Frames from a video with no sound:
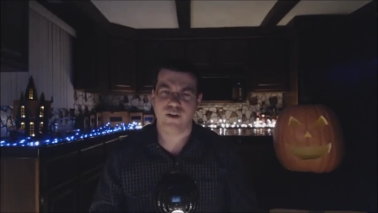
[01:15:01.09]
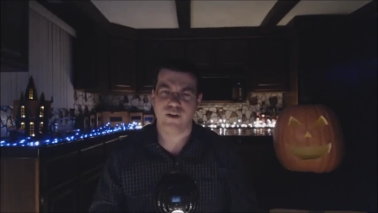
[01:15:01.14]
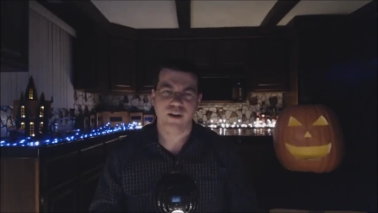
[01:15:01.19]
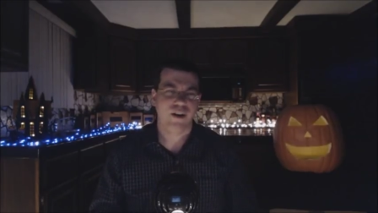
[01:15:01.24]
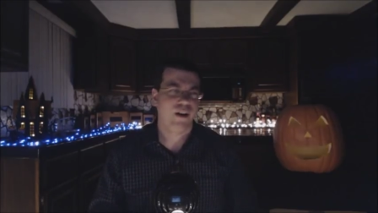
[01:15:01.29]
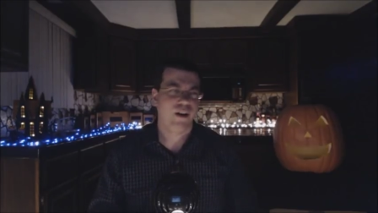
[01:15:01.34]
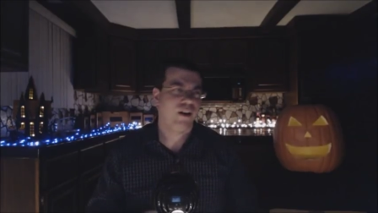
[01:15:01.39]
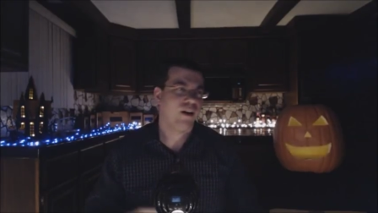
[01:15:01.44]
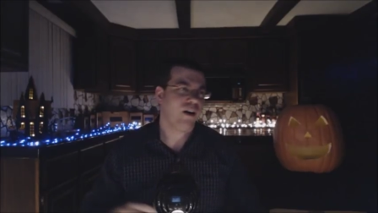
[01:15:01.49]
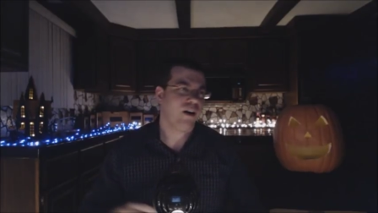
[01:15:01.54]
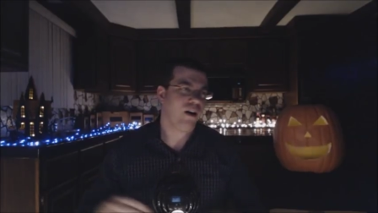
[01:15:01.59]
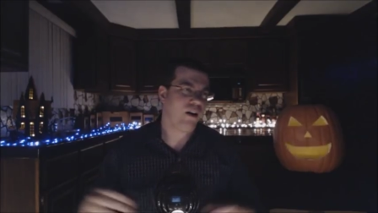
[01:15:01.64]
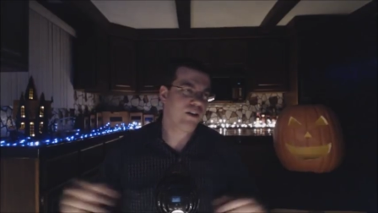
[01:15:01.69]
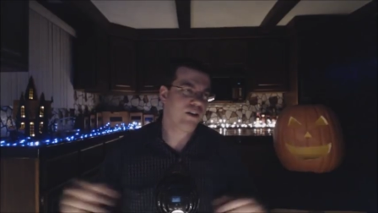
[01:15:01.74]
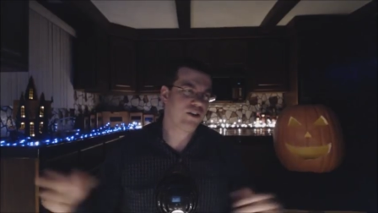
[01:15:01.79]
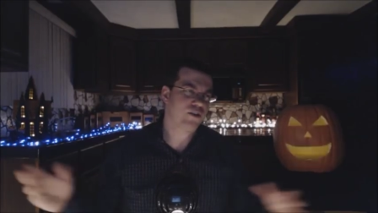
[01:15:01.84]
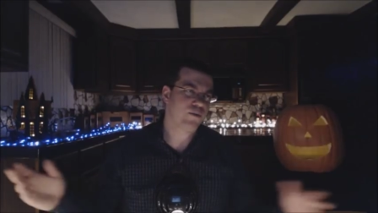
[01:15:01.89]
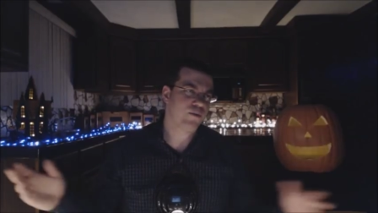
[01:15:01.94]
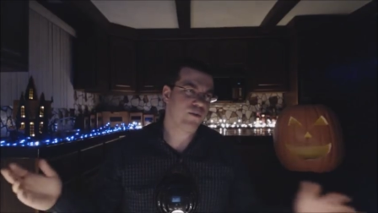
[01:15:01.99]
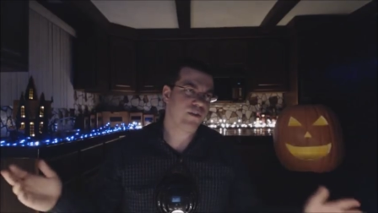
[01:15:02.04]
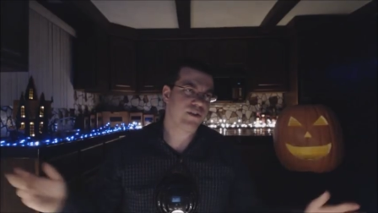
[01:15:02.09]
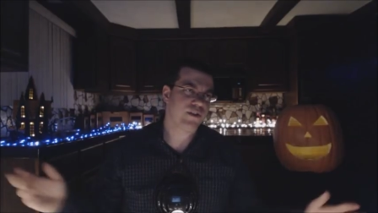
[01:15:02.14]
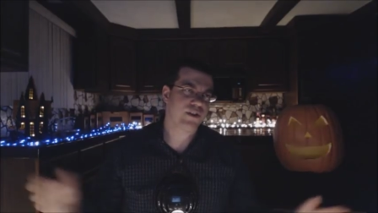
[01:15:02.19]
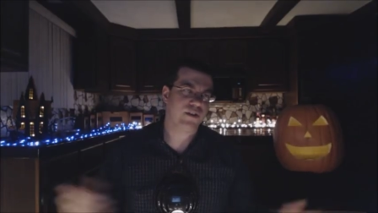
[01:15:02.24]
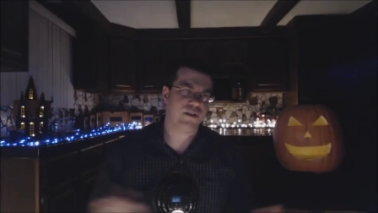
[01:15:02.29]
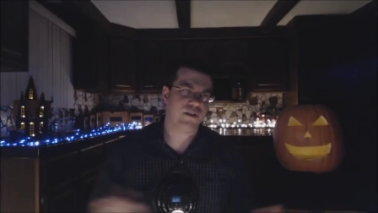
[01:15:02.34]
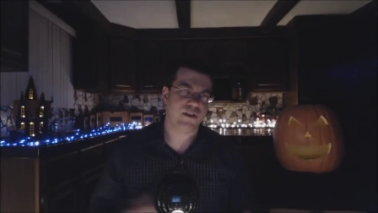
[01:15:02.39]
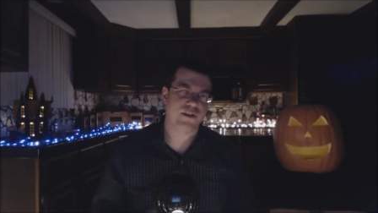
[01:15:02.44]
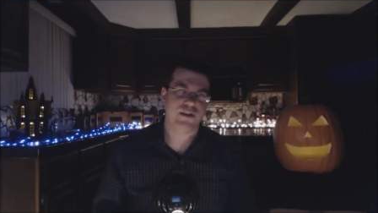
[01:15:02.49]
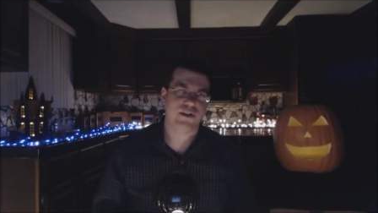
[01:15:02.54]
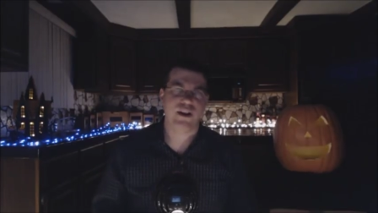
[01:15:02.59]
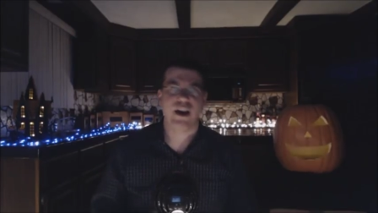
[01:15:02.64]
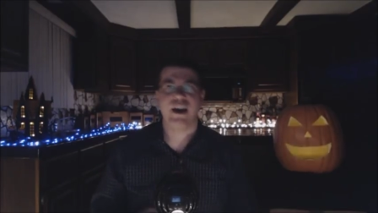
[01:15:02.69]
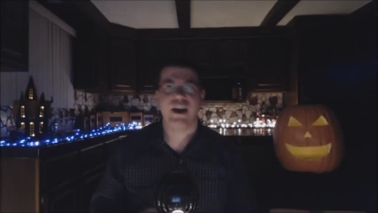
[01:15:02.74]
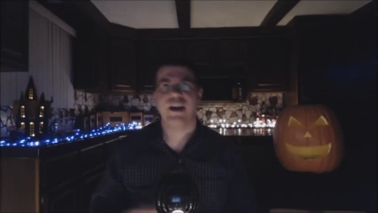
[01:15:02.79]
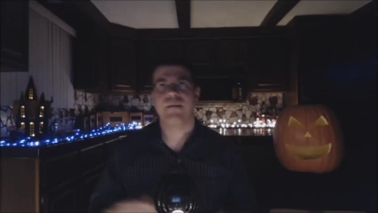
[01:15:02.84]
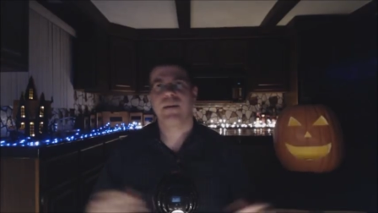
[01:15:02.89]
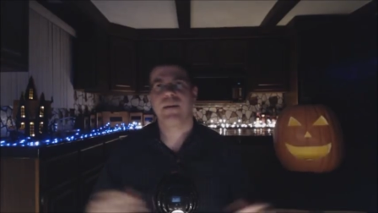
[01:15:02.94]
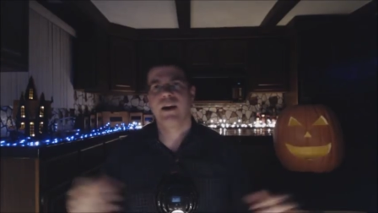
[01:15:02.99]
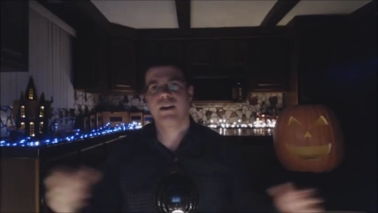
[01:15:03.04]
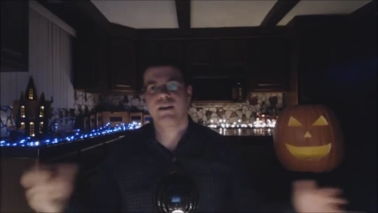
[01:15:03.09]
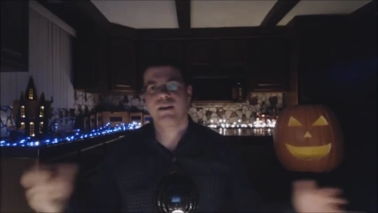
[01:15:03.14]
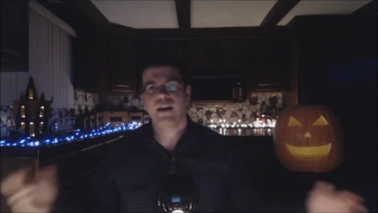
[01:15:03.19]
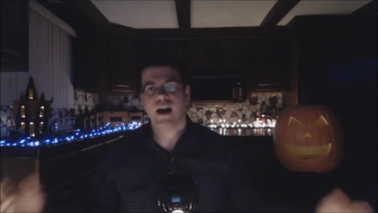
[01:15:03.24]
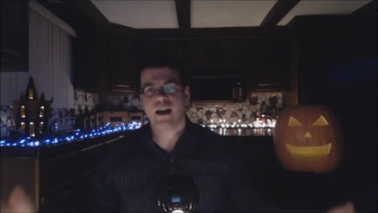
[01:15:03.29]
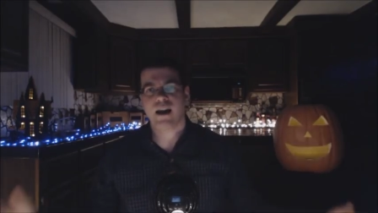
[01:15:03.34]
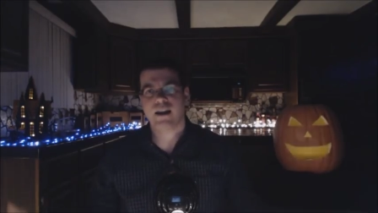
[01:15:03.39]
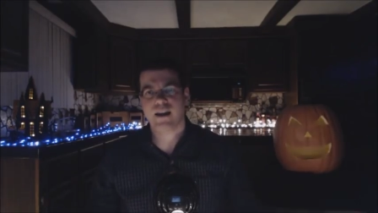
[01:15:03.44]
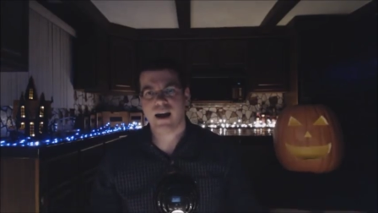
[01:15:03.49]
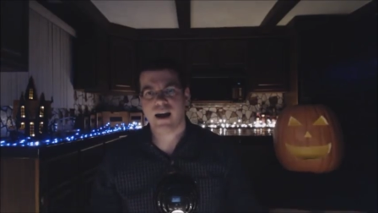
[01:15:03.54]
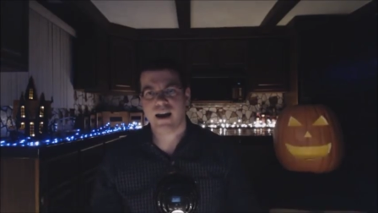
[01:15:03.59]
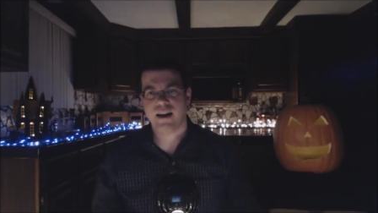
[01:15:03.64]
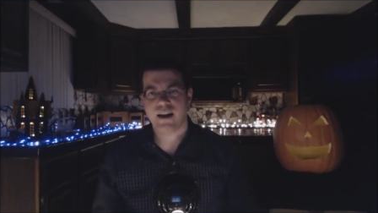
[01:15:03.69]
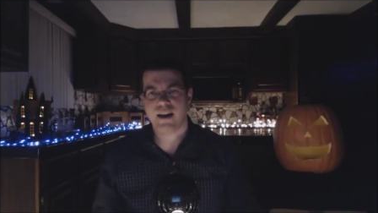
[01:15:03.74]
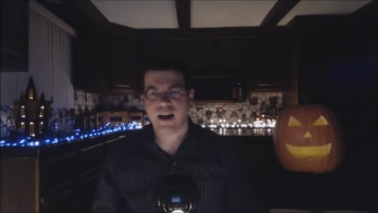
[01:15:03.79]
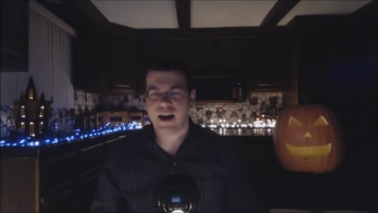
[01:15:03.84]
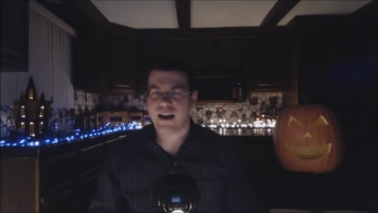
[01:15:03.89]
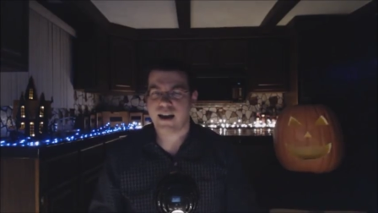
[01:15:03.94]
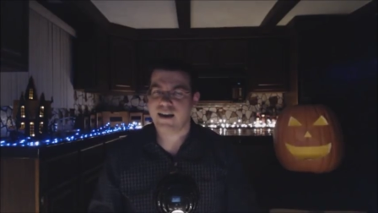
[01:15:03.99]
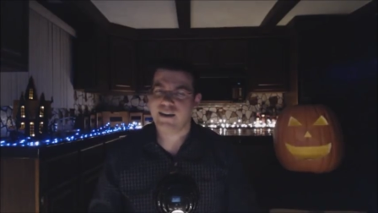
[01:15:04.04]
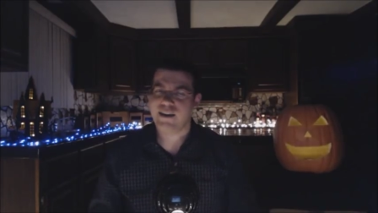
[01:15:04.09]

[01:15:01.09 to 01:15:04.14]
You know, all these movies are the same, yada, yada,